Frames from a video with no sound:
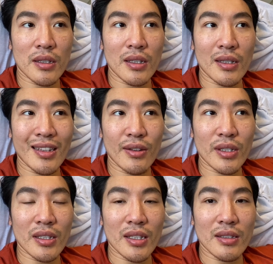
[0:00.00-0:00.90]

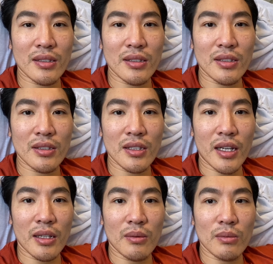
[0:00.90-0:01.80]
cloudiness is just
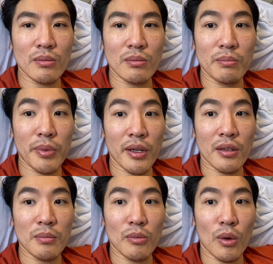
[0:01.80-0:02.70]
getting
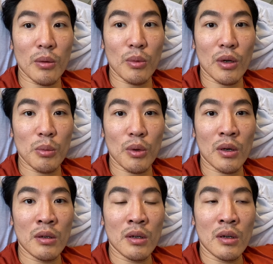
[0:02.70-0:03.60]
bigger more and more and more.